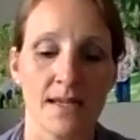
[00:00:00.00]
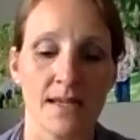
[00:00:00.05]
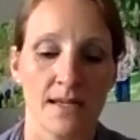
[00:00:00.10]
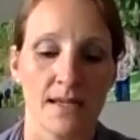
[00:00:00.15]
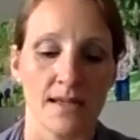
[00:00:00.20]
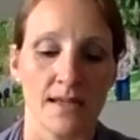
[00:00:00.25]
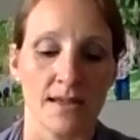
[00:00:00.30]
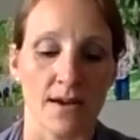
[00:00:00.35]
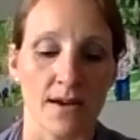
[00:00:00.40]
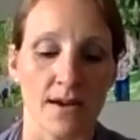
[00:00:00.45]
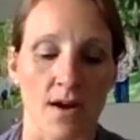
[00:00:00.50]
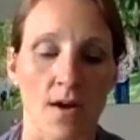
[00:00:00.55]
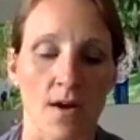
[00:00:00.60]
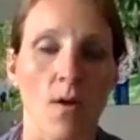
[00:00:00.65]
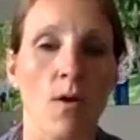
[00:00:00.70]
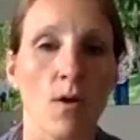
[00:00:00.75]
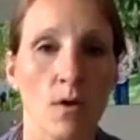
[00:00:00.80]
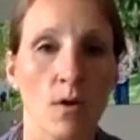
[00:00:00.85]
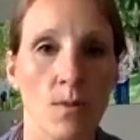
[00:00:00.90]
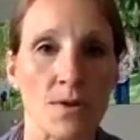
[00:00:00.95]
There are a
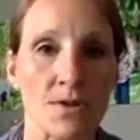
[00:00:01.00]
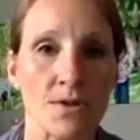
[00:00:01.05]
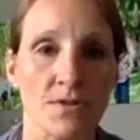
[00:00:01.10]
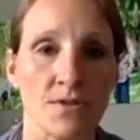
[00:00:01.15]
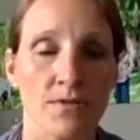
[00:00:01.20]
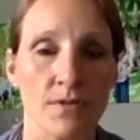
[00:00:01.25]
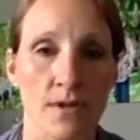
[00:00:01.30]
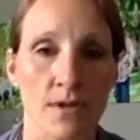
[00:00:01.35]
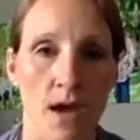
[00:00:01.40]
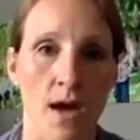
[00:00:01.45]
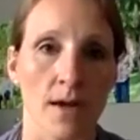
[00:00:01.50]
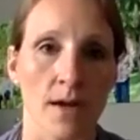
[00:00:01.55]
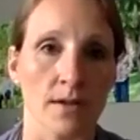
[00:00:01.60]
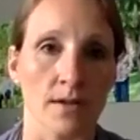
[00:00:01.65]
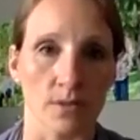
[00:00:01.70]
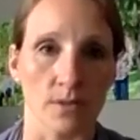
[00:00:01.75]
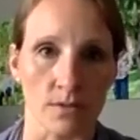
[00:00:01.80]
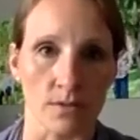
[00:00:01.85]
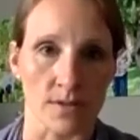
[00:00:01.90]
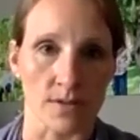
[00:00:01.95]
whole bunch of
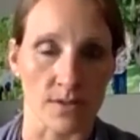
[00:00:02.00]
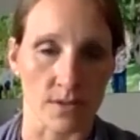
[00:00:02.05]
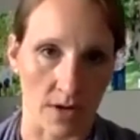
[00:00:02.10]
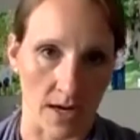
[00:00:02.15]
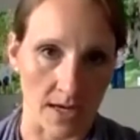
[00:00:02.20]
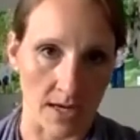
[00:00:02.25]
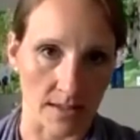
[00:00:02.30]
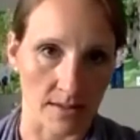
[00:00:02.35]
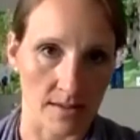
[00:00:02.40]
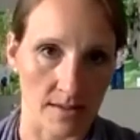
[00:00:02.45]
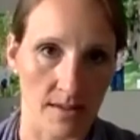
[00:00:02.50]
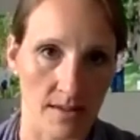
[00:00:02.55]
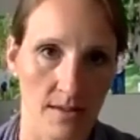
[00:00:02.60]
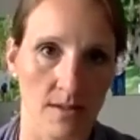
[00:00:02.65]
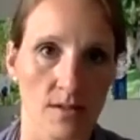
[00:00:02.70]
non-glutinous grains.